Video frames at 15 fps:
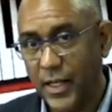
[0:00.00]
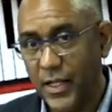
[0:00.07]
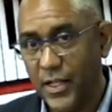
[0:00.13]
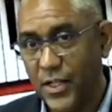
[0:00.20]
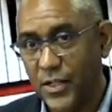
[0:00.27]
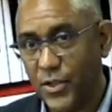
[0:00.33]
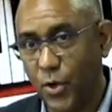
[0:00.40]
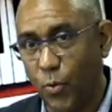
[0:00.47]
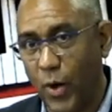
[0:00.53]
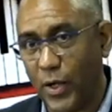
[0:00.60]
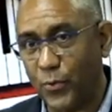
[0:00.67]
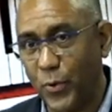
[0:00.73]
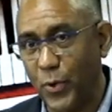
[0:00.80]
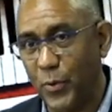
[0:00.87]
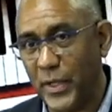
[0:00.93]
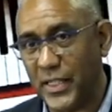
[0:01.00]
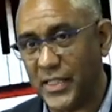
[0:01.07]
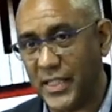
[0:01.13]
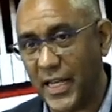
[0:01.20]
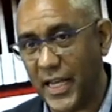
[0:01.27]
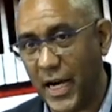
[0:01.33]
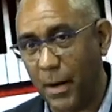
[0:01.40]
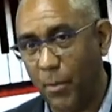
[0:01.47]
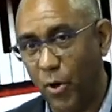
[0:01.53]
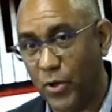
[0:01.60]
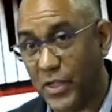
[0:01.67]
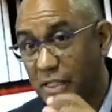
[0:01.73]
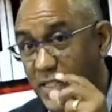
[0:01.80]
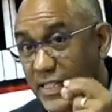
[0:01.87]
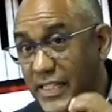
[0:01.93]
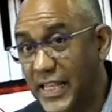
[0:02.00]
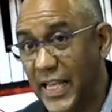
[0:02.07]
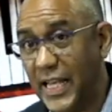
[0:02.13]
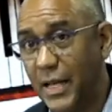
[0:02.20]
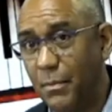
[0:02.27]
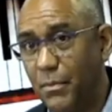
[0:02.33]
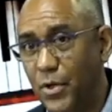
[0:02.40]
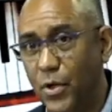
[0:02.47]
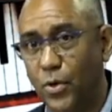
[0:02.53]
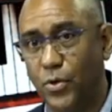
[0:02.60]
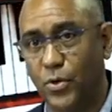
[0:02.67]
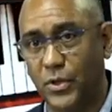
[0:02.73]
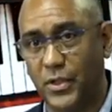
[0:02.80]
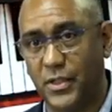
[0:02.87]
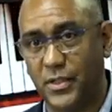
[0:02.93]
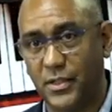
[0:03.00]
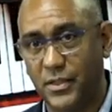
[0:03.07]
So what will we say about the same note